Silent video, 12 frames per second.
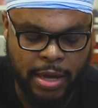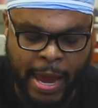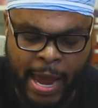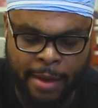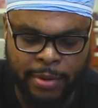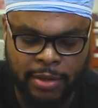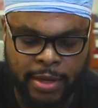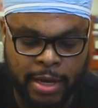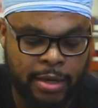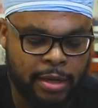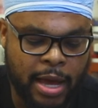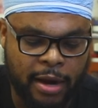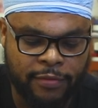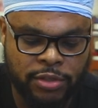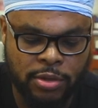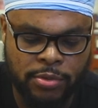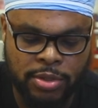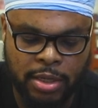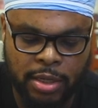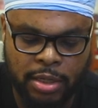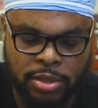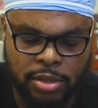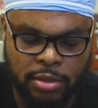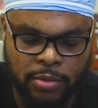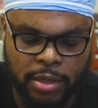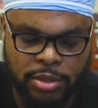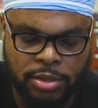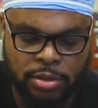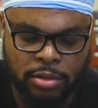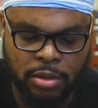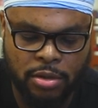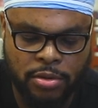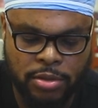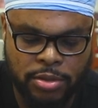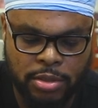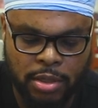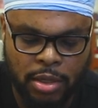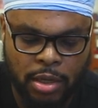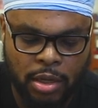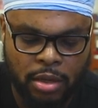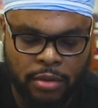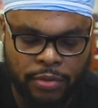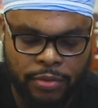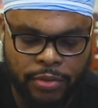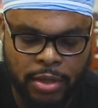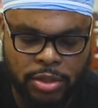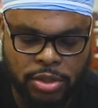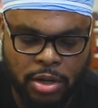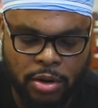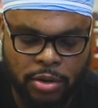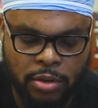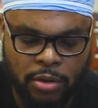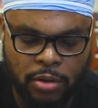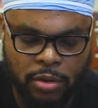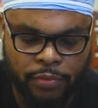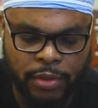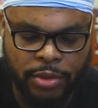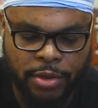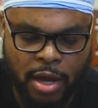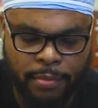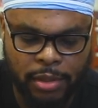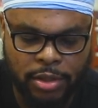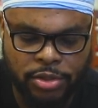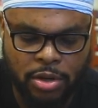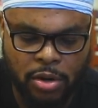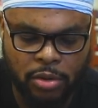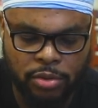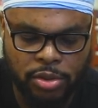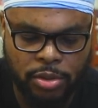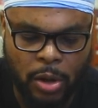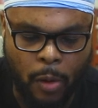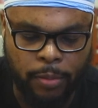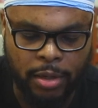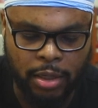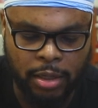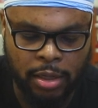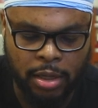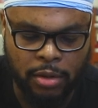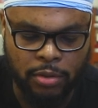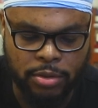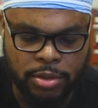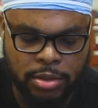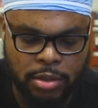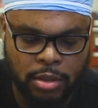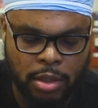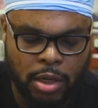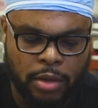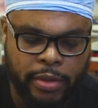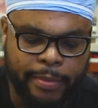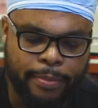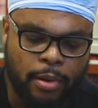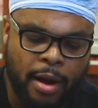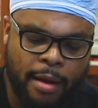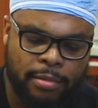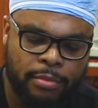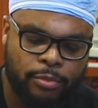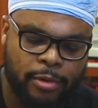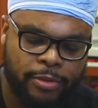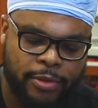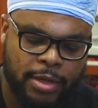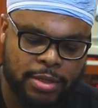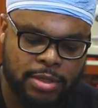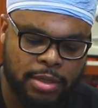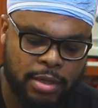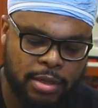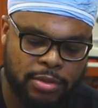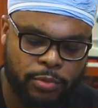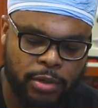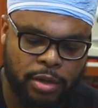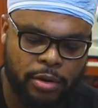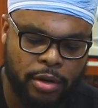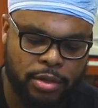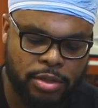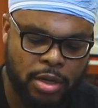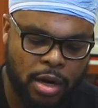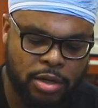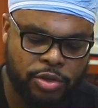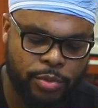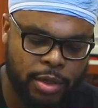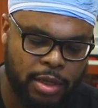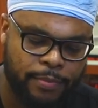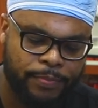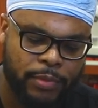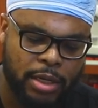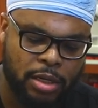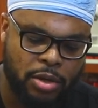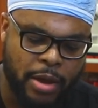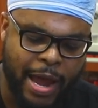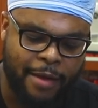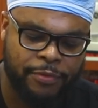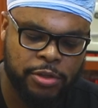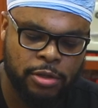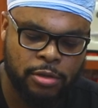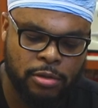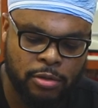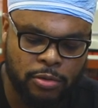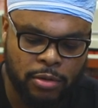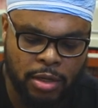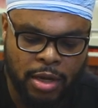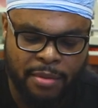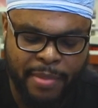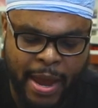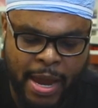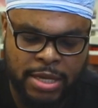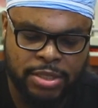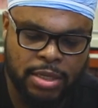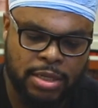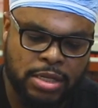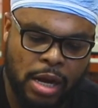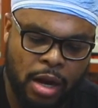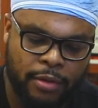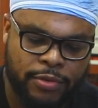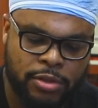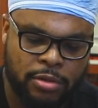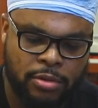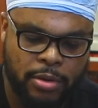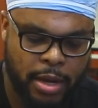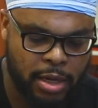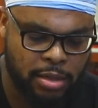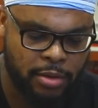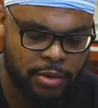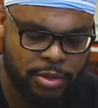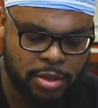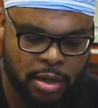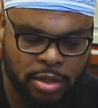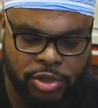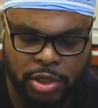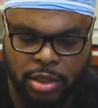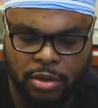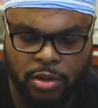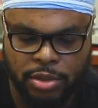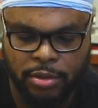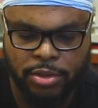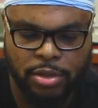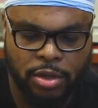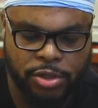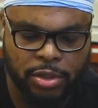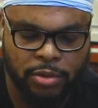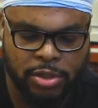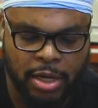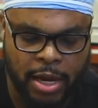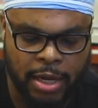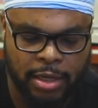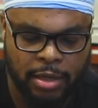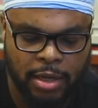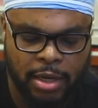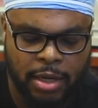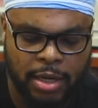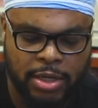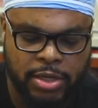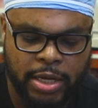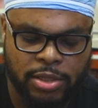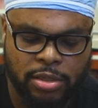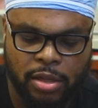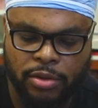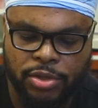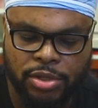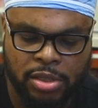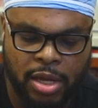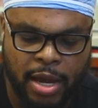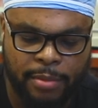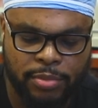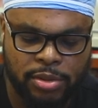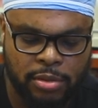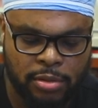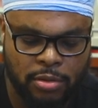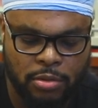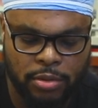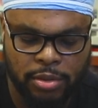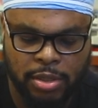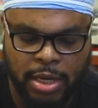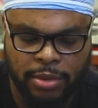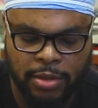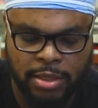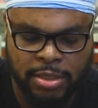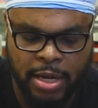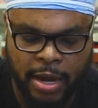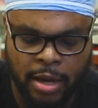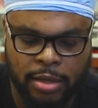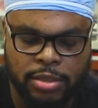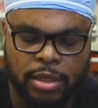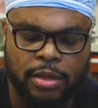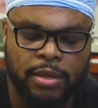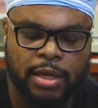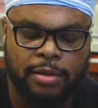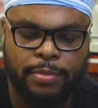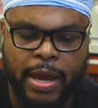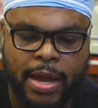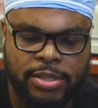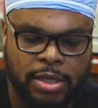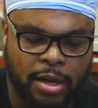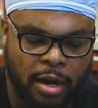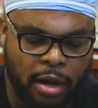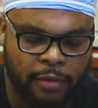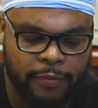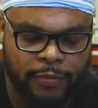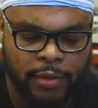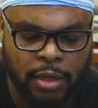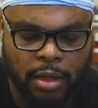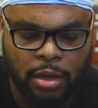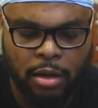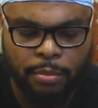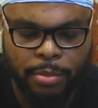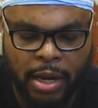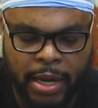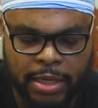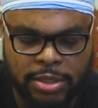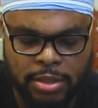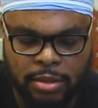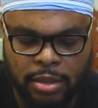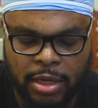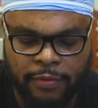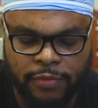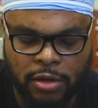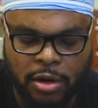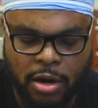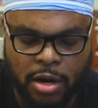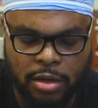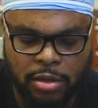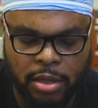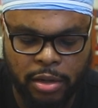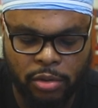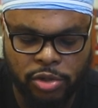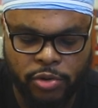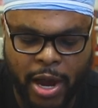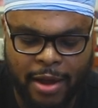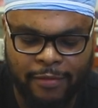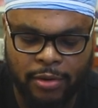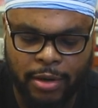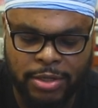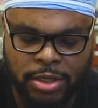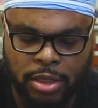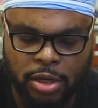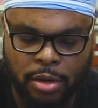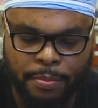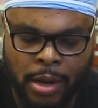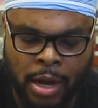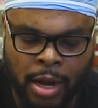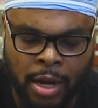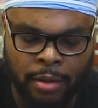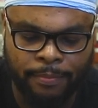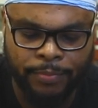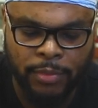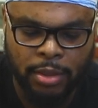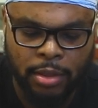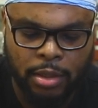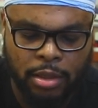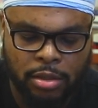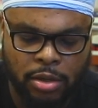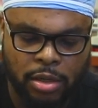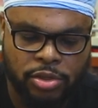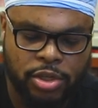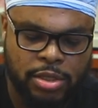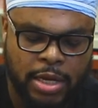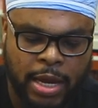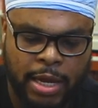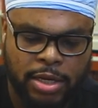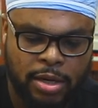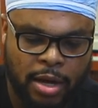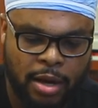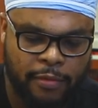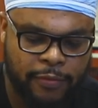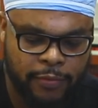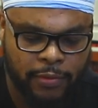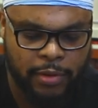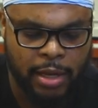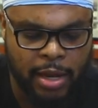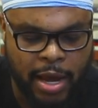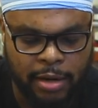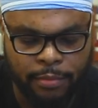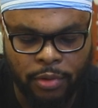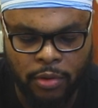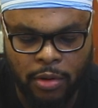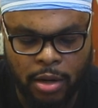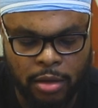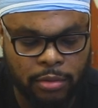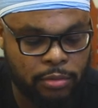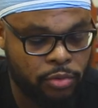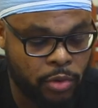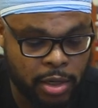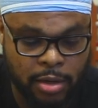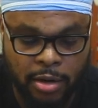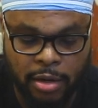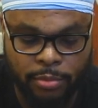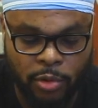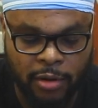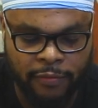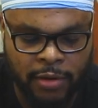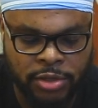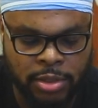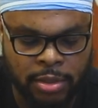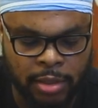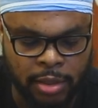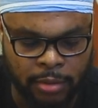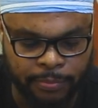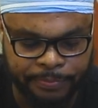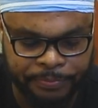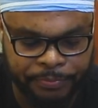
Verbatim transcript: habit that a lot of students get into is to use the circle, the thumb in the circle to open and close. The problem with this is when you're in surgery and you have to pass this off to another surgeon or to the surgical tech, it takes another step to take this out and then pass it off. But if your needle driver is in your palm, you can just hand it off a lot more quicker and more efficiently.